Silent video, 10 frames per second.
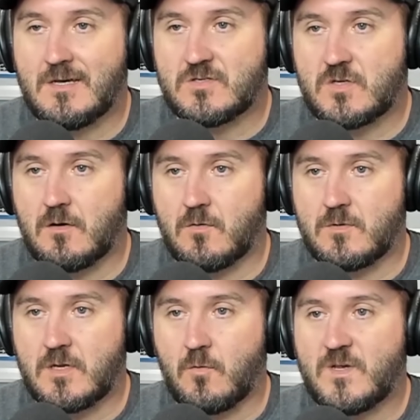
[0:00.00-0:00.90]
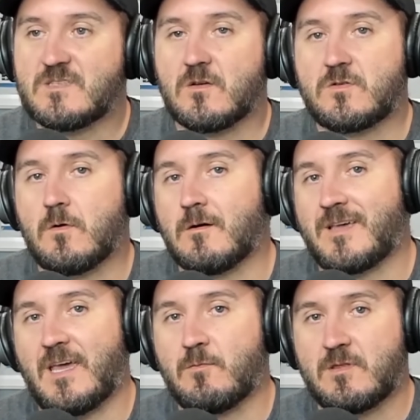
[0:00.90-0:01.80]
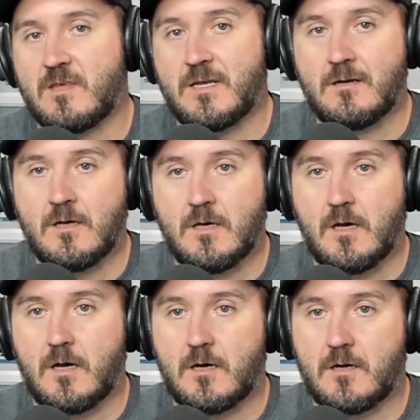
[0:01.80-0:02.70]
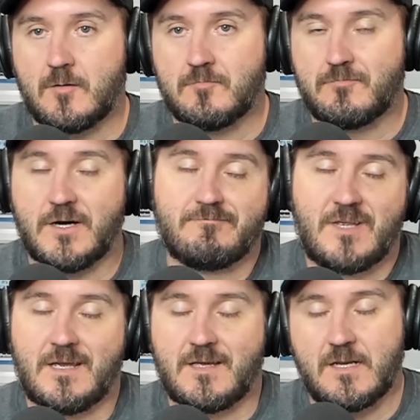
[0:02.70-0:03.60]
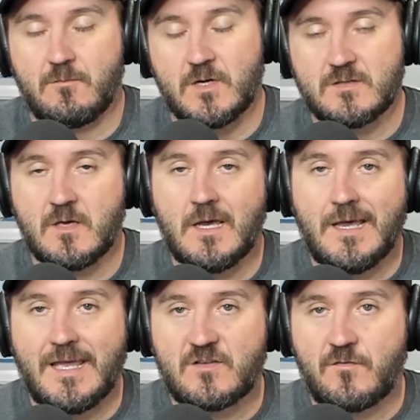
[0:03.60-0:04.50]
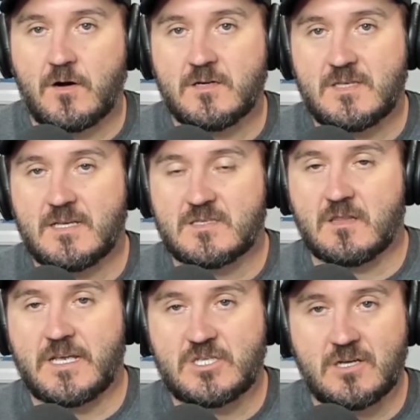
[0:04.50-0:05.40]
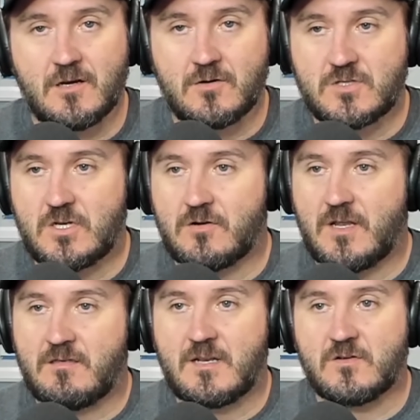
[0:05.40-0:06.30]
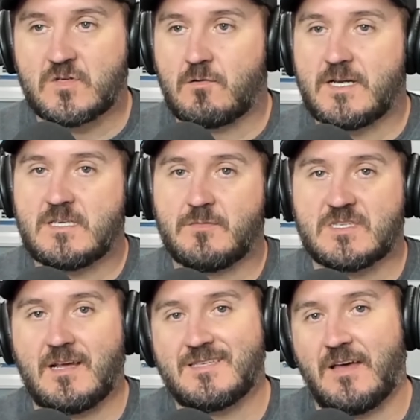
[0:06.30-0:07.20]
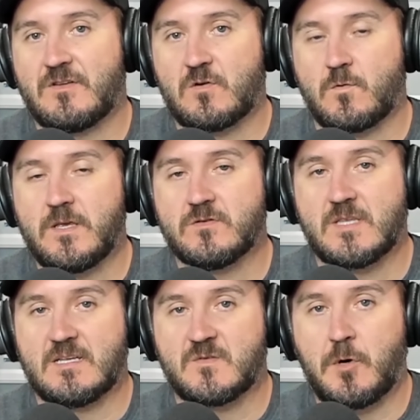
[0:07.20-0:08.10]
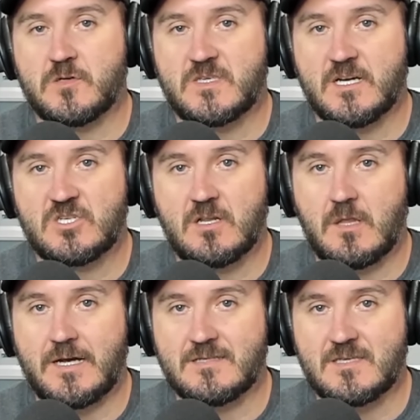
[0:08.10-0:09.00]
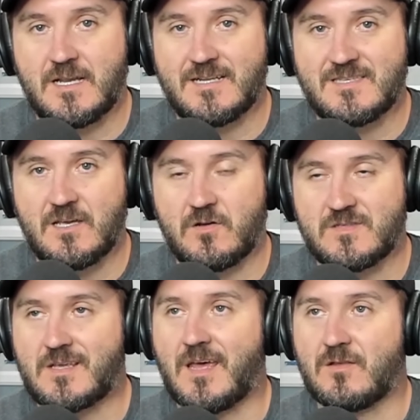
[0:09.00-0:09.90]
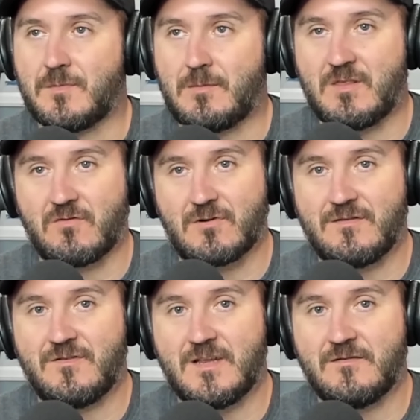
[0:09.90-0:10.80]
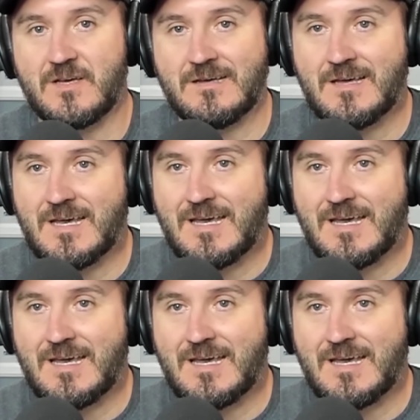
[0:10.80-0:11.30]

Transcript: So you know we still do okay with it. Um, but anyways, as far as the installation goes, you know, nothing else crazy besides having to reuse that small section of line set. I'd say altogether maybe three feet of it.